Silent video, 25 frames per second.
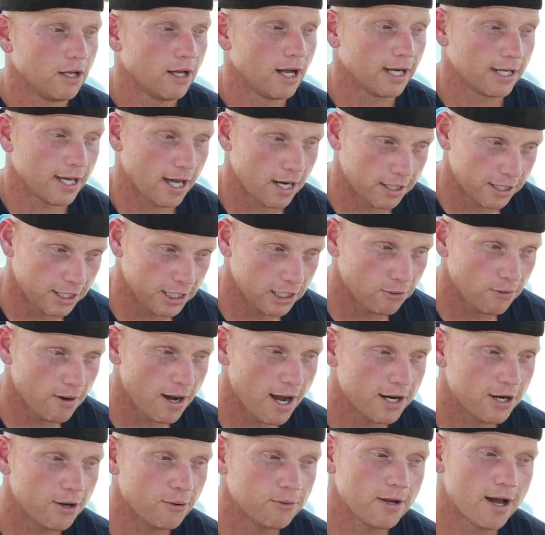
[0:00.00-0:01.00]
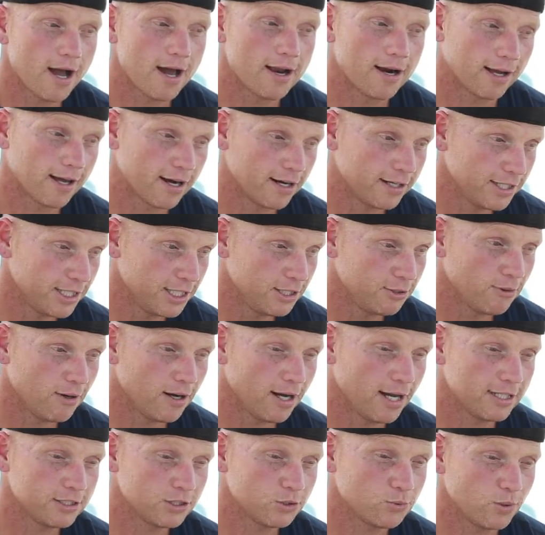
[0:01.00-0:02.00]
I got a DUI in 09, I got a
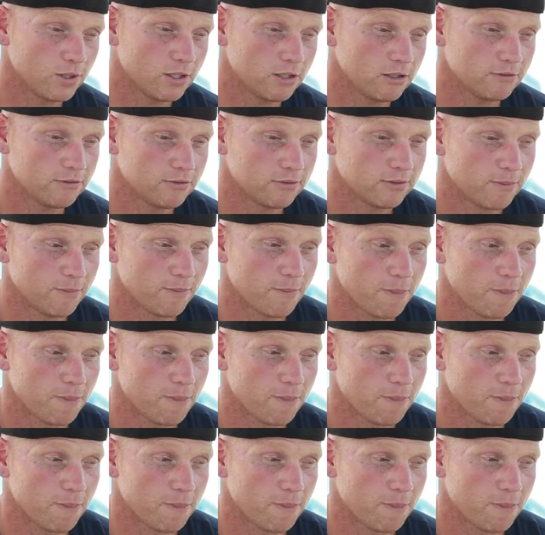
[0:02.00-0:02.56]
DUI in 12.